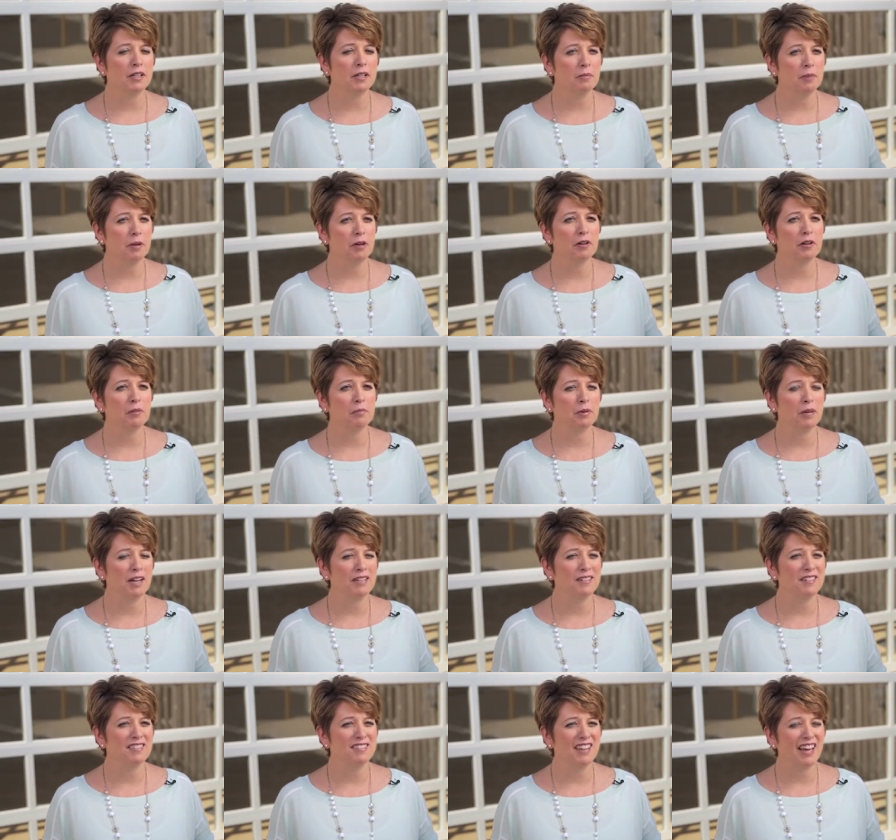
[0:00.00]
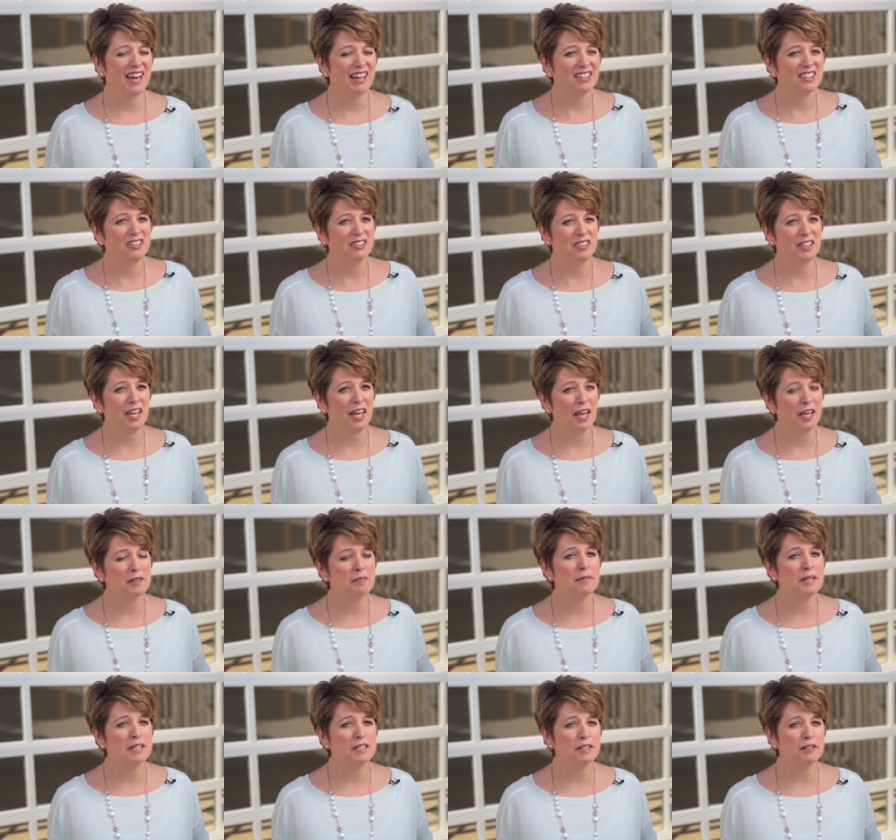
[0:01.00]
but comparing prices actually
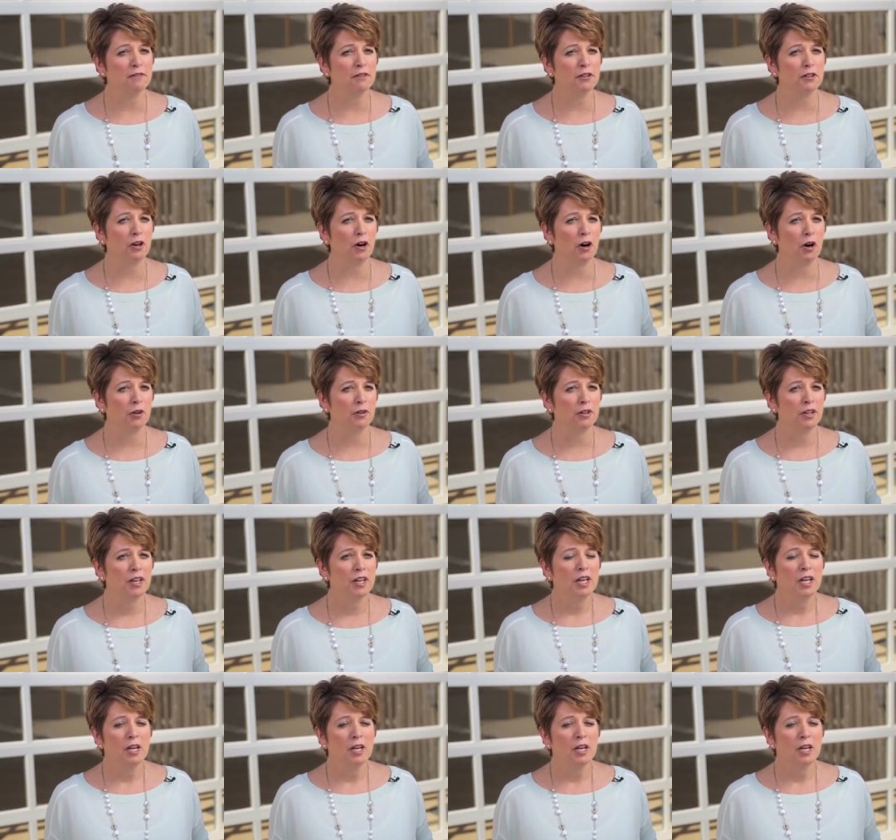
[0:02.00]
can be difficult.